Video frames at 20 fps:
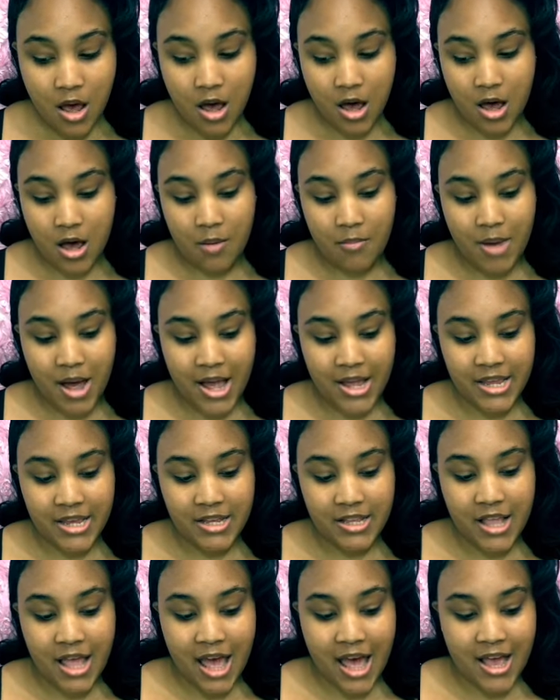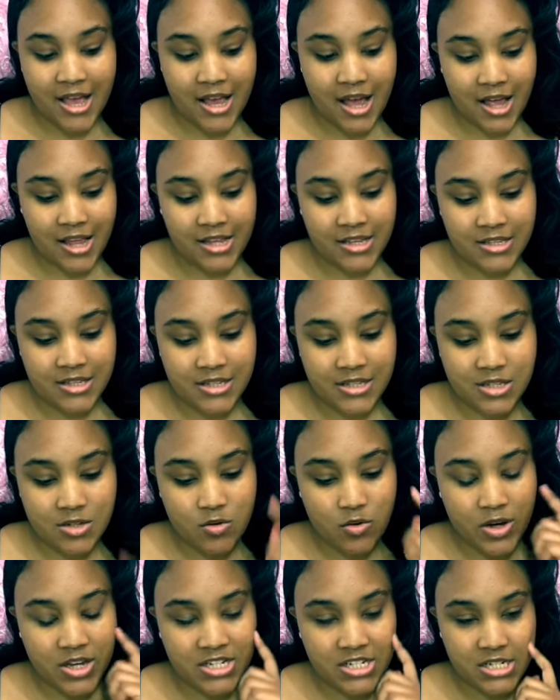Um, I get I, I get this
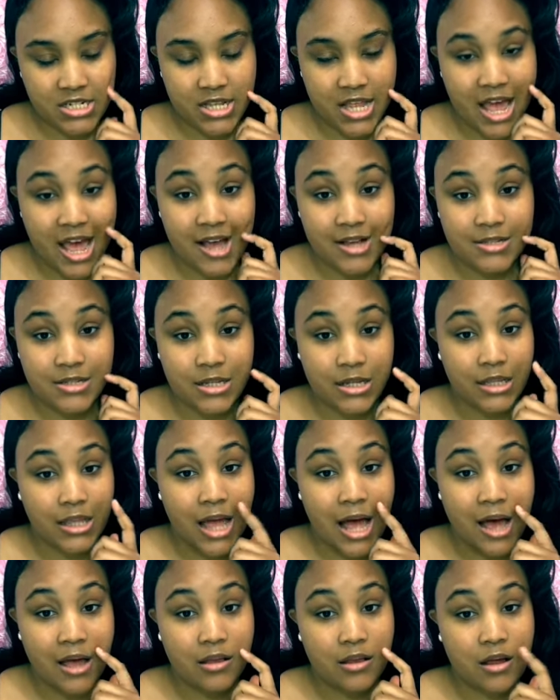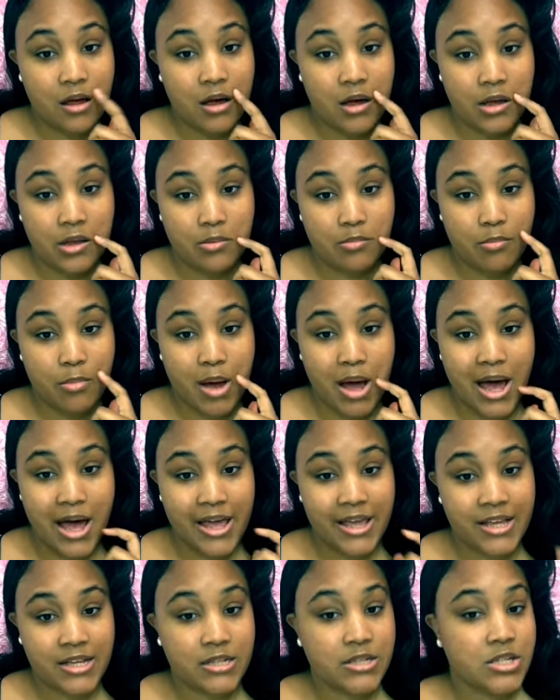question asked a lot on
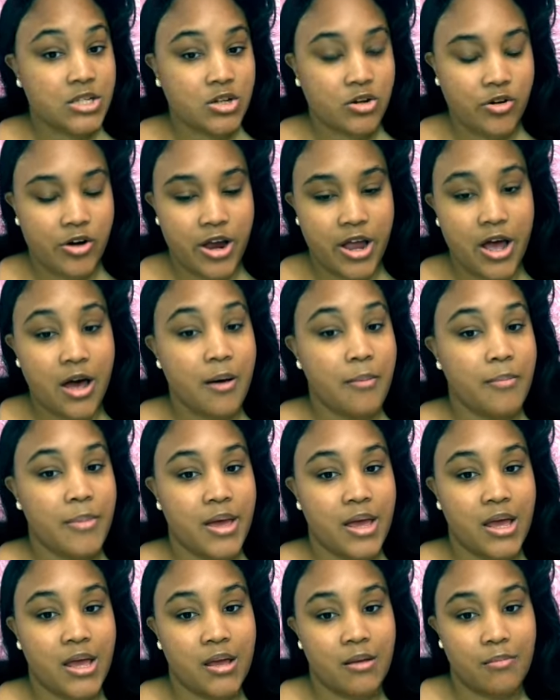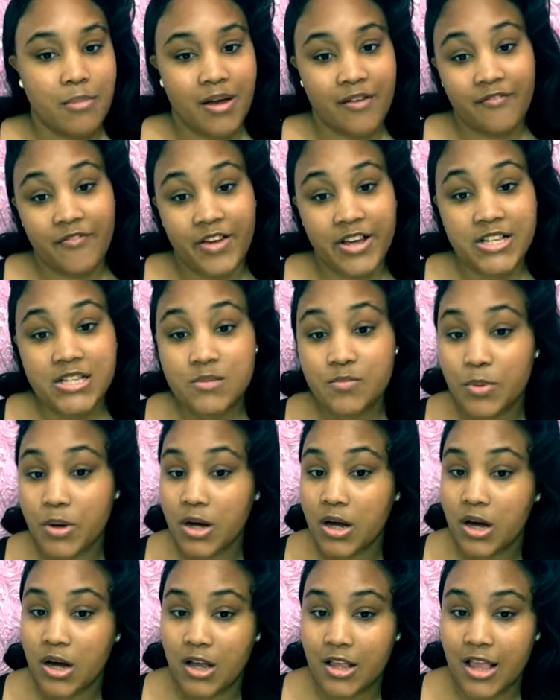my Instagram and my
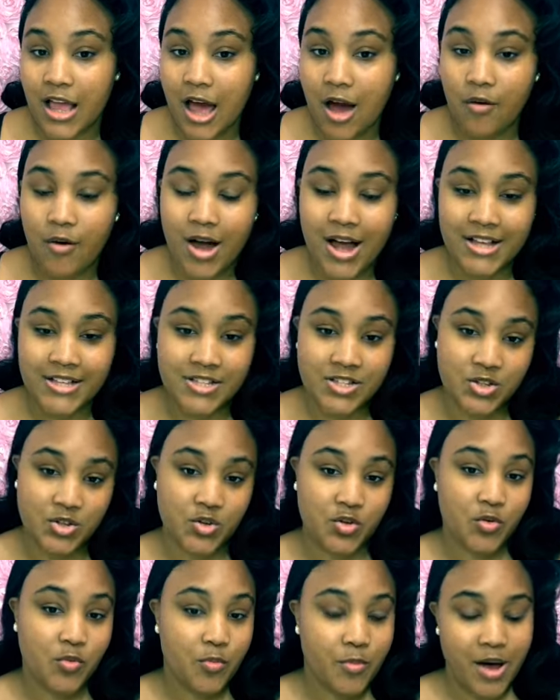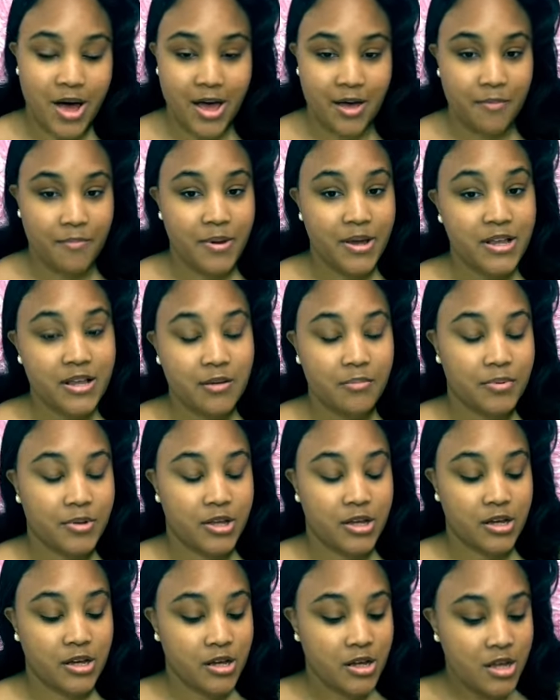Facebook on how I do my pinup
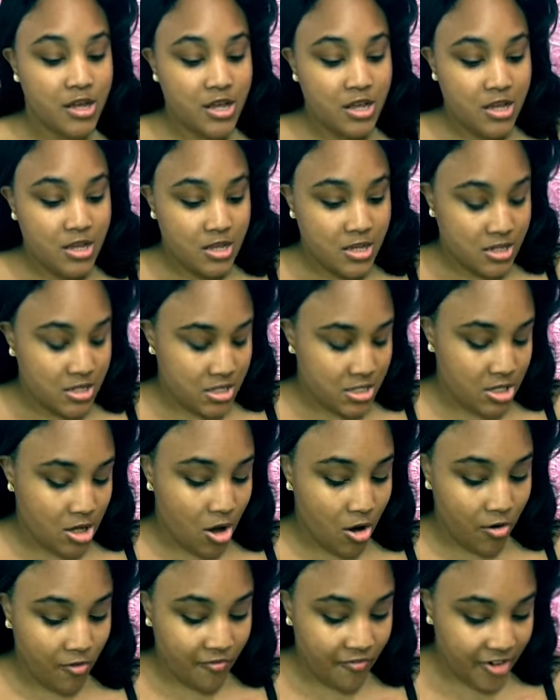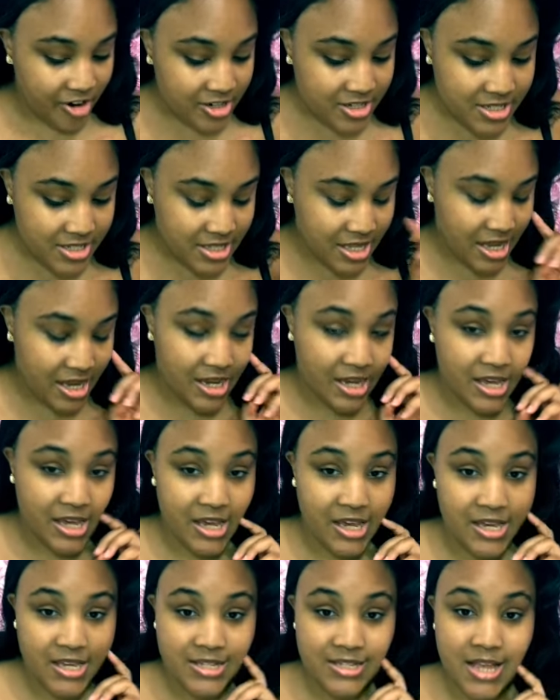look. So first thing
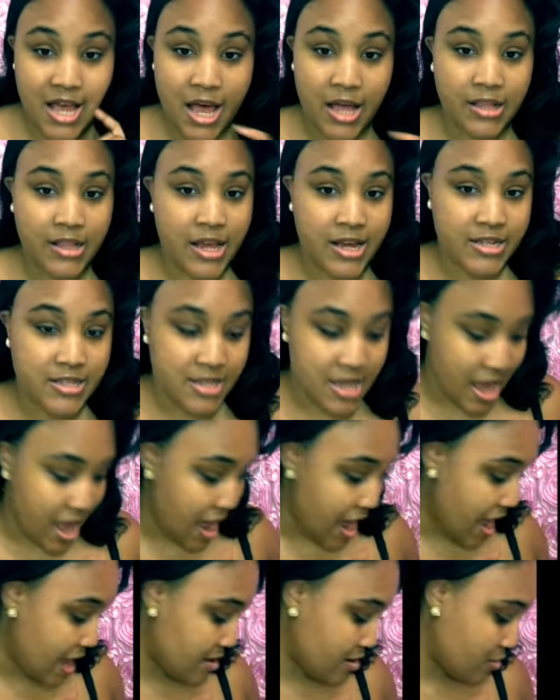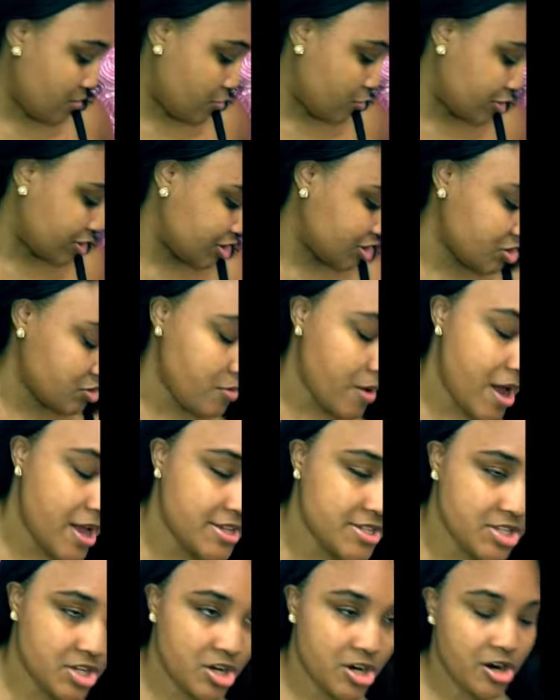is I like to add a
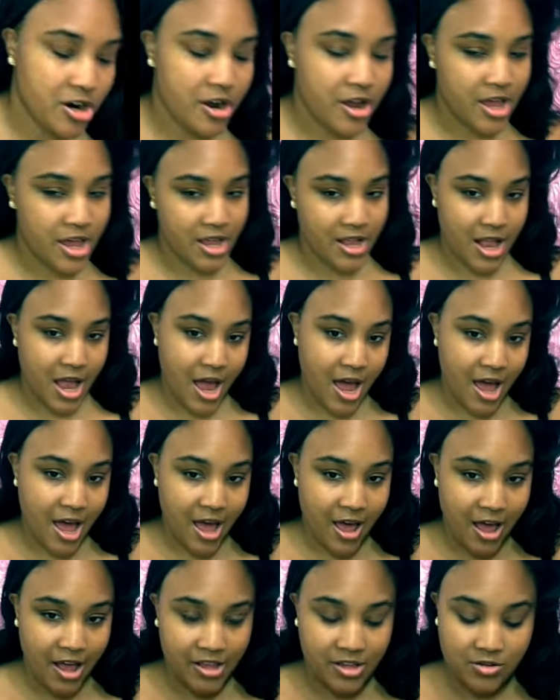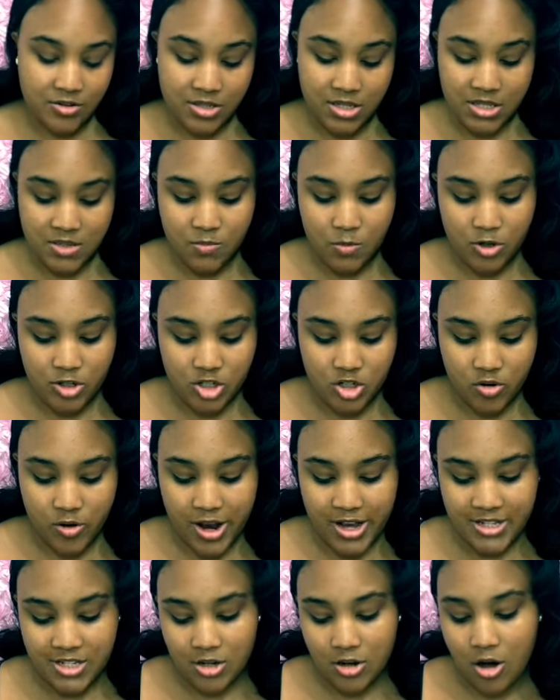moisturizer, and I, I use this
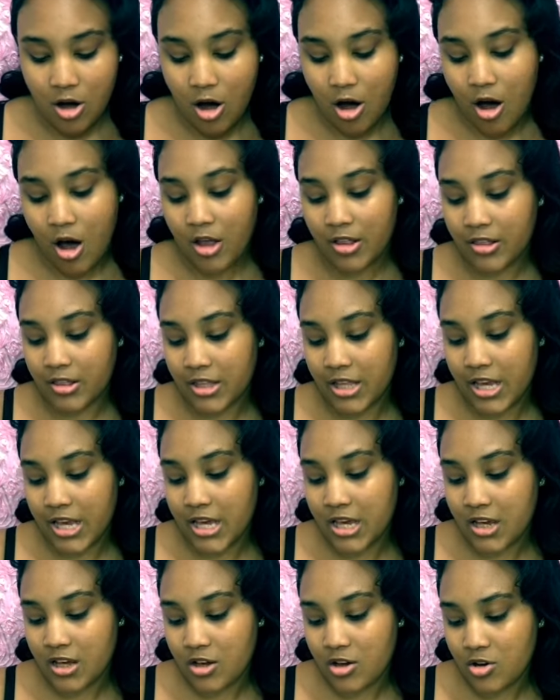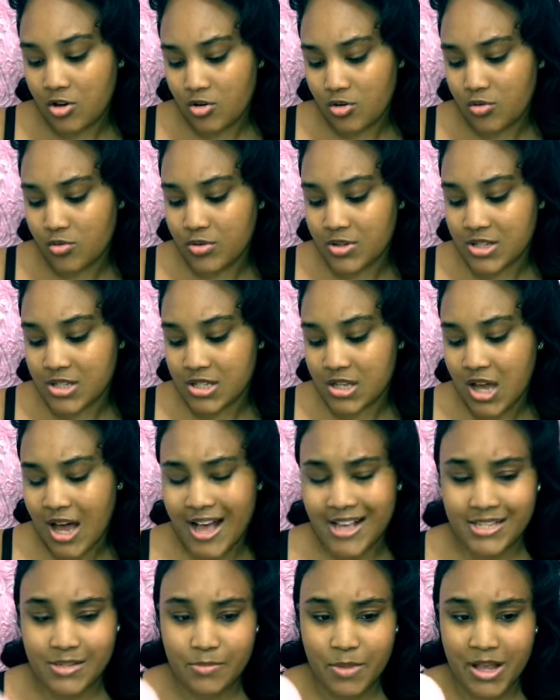moisturizer called Le Keux
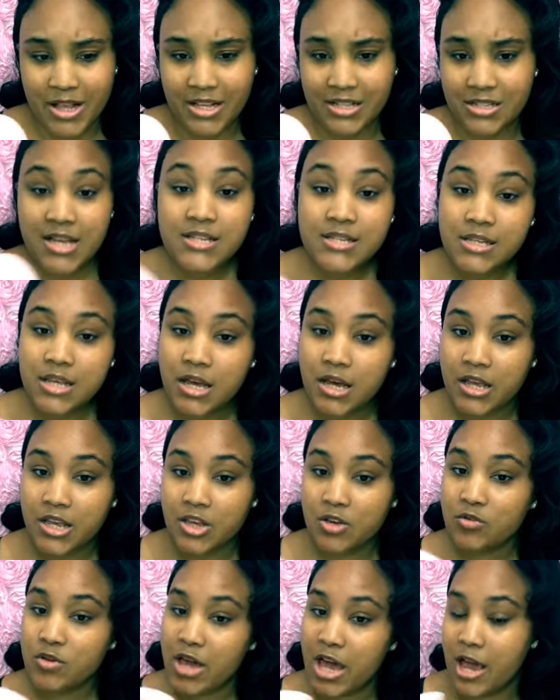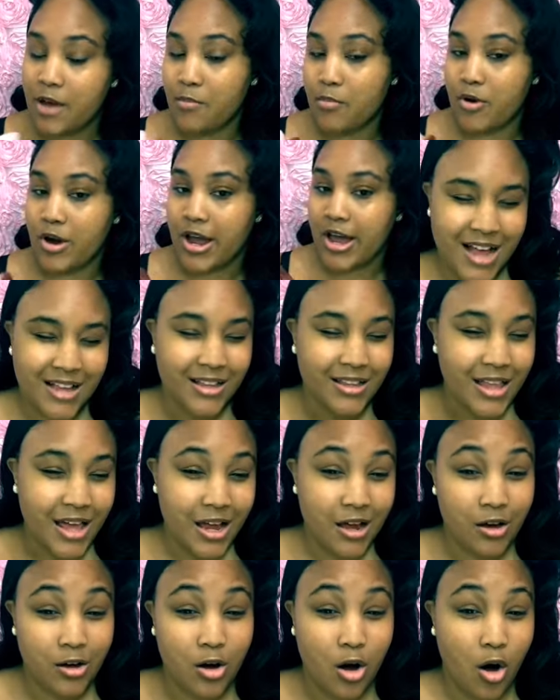Cosmetics. It's a U K brand, kind of
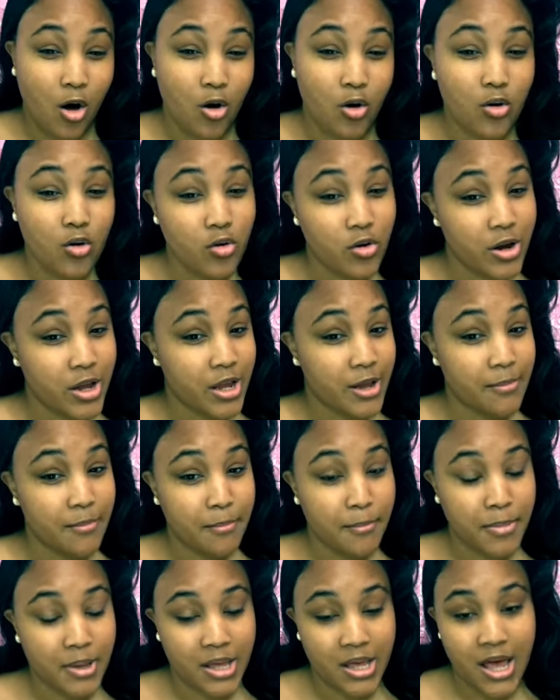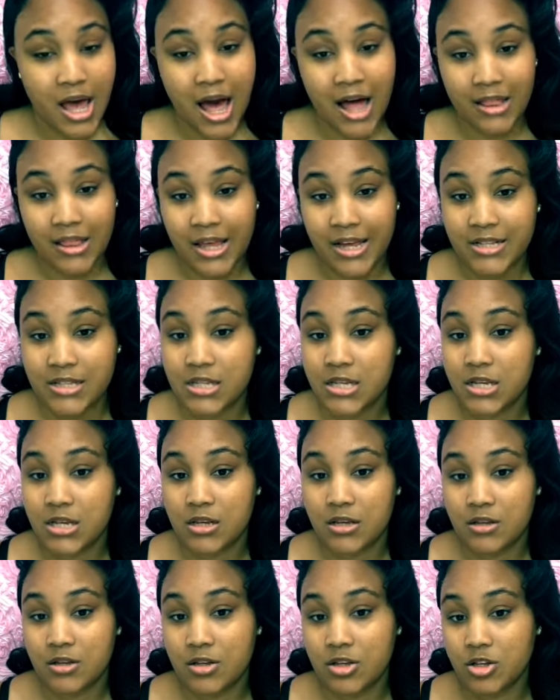like a cold cream, but I like to
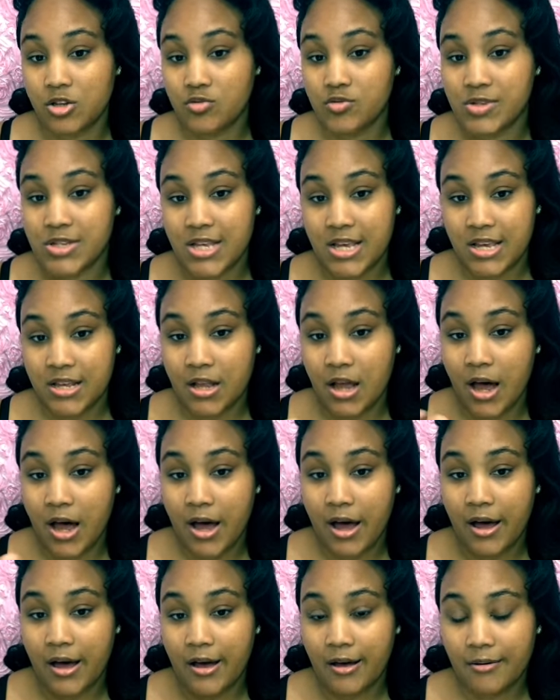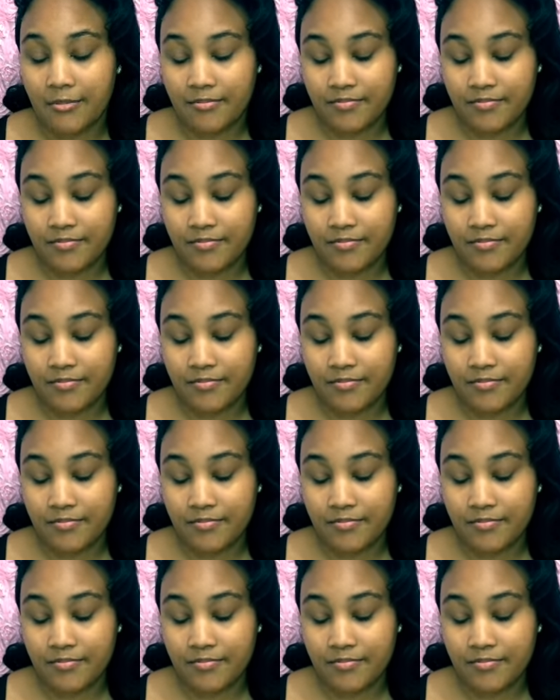use it uh,